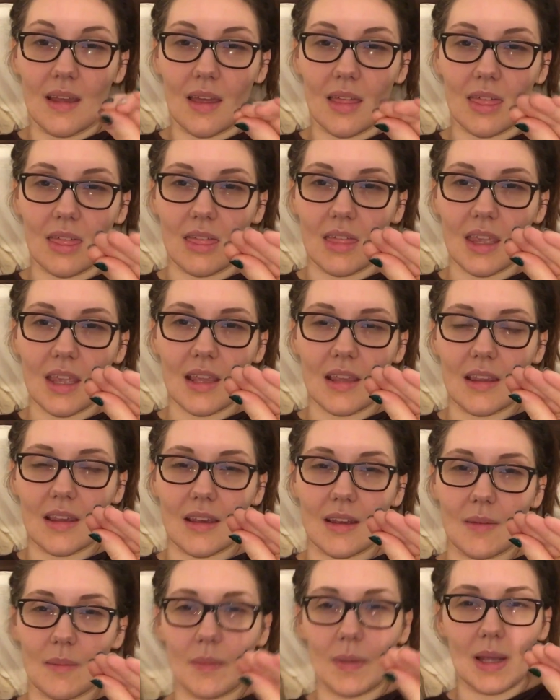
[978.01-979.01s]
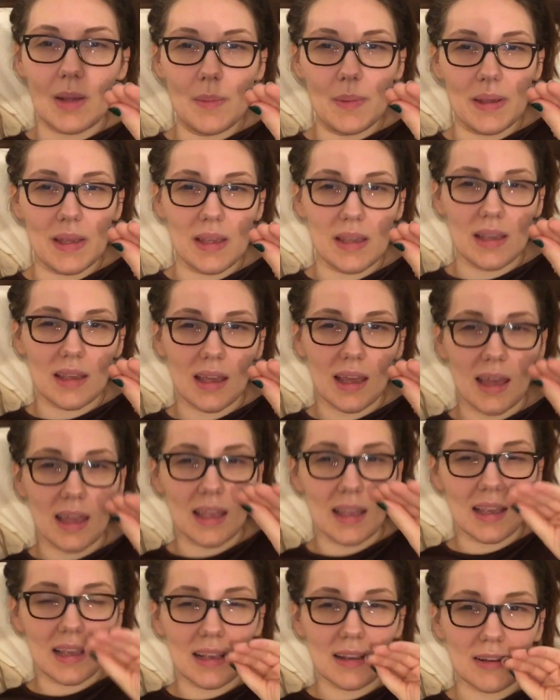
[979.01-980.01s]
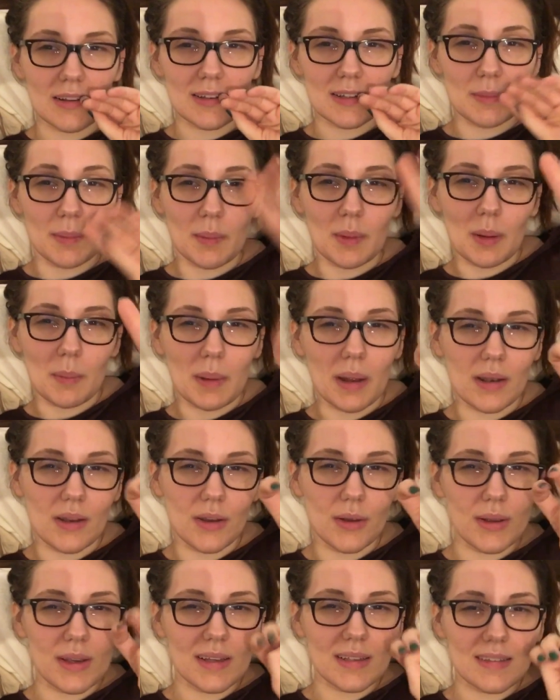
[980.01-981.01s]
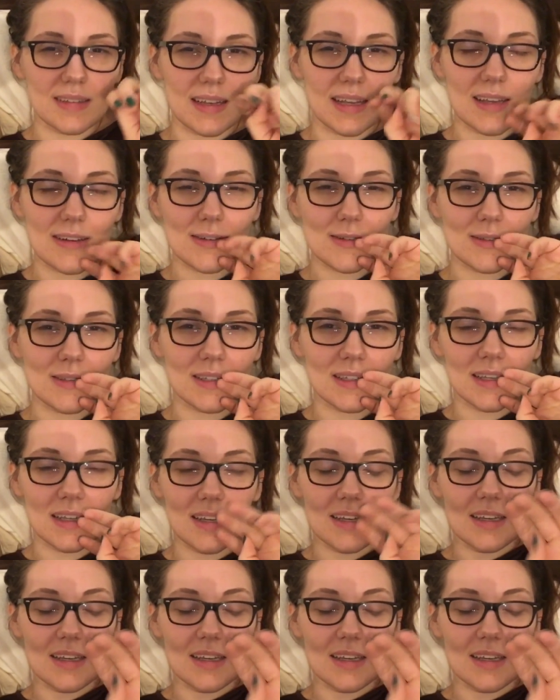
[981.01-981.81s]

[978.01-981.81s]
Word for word: I think maybe a, because it's going to be like my New Year's nails,